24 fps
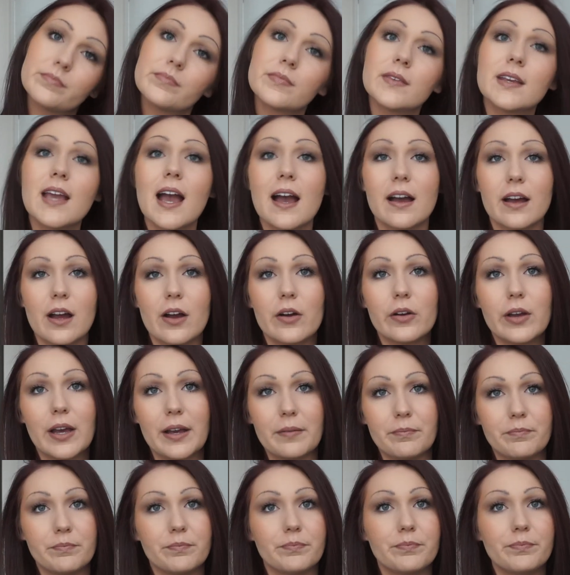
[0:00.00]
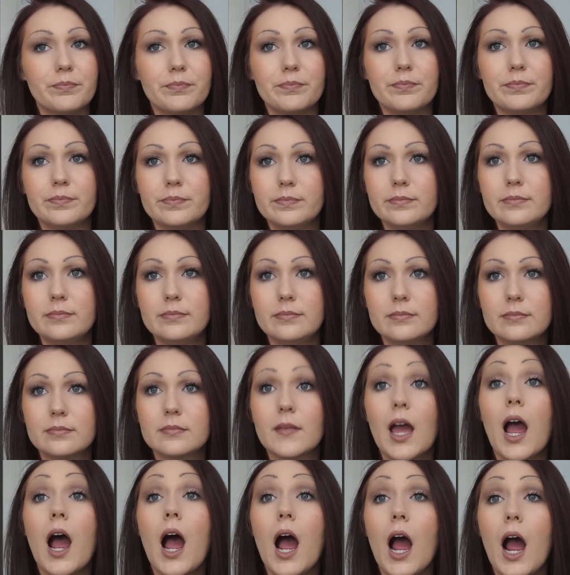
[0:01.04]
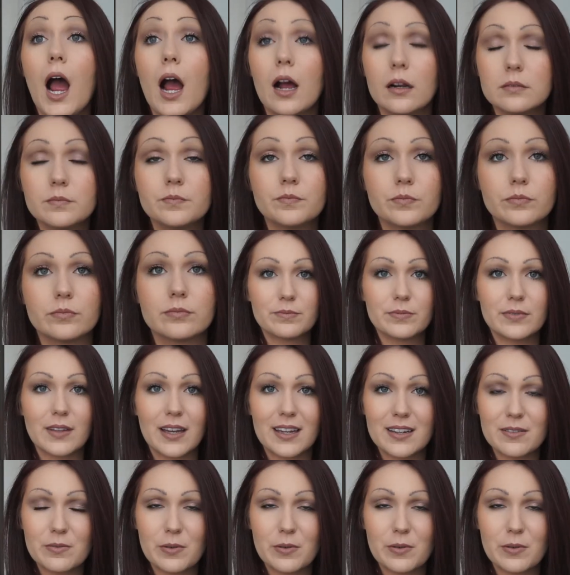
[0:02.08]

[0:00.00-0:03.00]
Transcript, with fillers: Yeah, okay. Mm -hmm. I